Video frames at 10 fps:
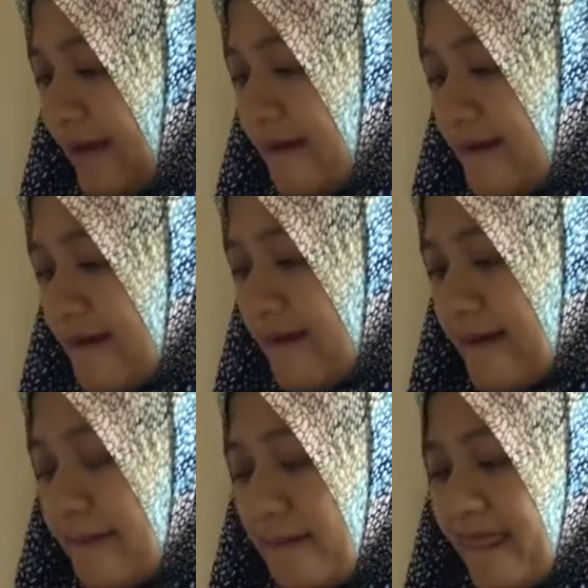
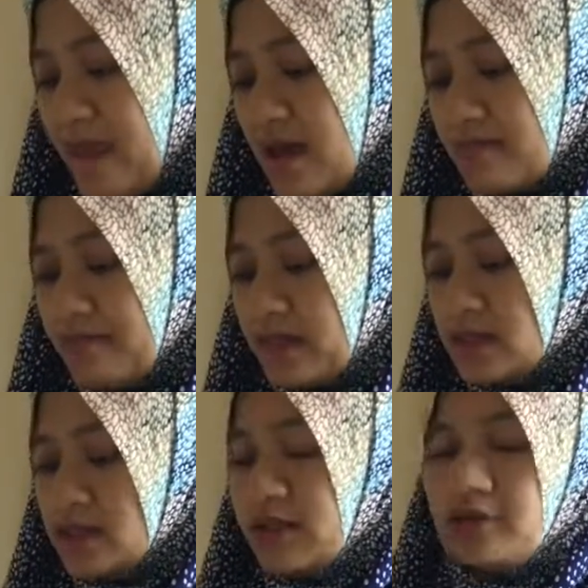um, yeah
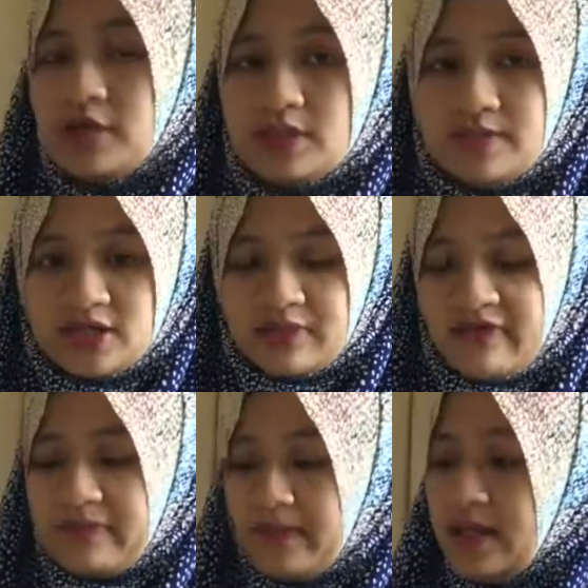so I don't use much
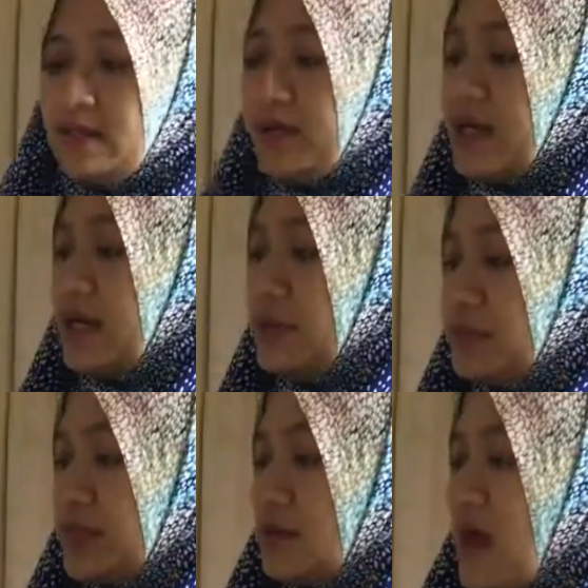of pin, but I
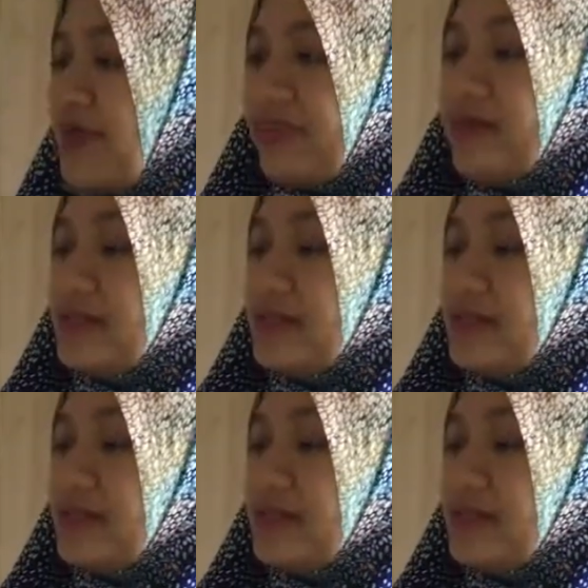use it at the